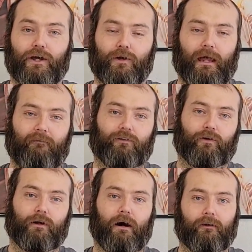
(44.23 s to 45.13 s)
you'll have to
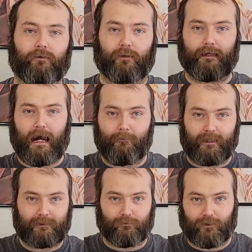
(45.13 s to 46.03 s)
go down into the
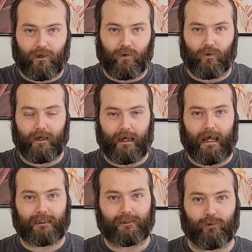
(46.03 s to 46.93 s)
comments below and
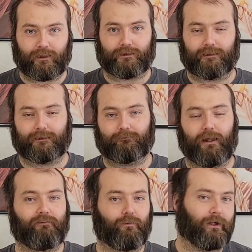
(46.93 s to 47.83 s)
ask questions. We'll
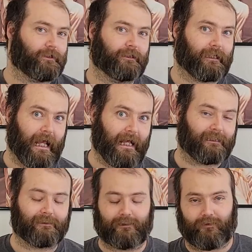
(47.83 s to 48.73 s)
have a questions and
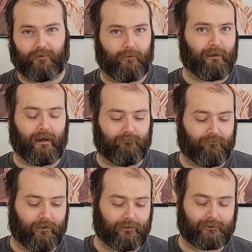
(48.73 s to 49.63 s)
answer. I thought that'd be kind of
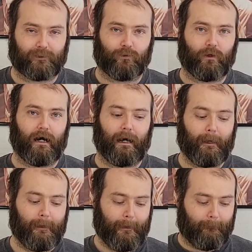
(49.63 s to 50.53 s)
fun. So uh,
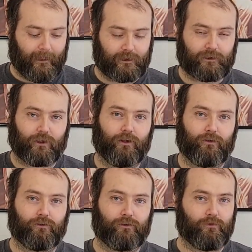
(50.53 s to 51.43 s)
make sure
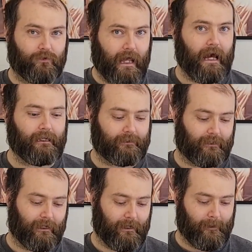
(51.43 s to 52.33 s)
you do that,
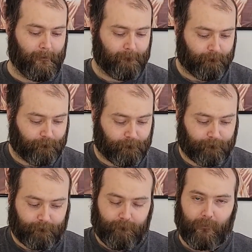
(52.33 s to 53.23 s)

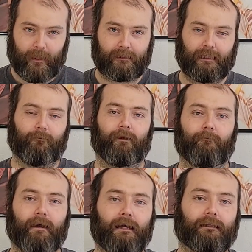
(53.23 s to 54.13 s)
because uh, that'll be
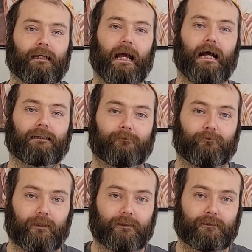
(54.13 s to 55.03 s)
amazing. Ask some
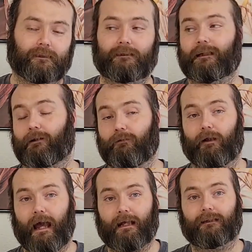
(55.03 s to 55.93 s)
questions, and
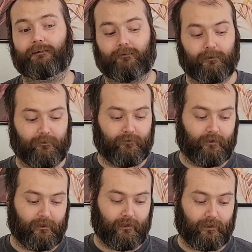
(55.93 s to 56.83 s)
we'll answer them in
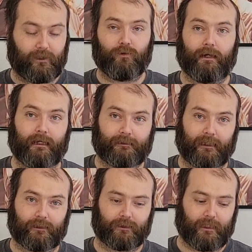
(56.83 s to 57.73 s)
the uh, Q&A
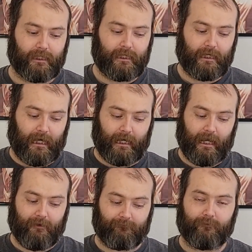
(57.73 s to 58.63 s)
section on
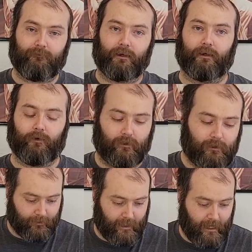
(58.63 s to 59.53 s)
every video.
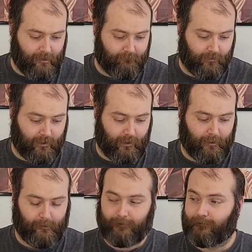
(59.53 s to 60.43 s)
We have,
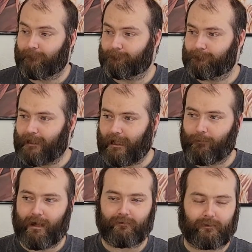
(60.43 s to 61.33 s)
uh,
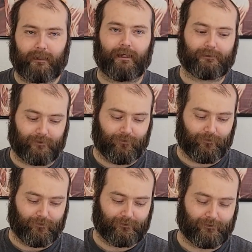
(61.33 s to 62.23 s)
we have something else to go
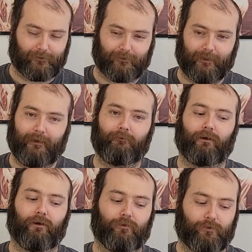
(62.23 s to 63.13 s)
through, too. And then
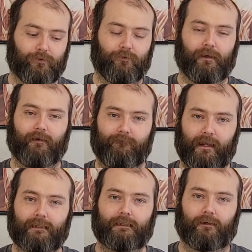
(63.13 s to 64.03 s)
we'll go through the events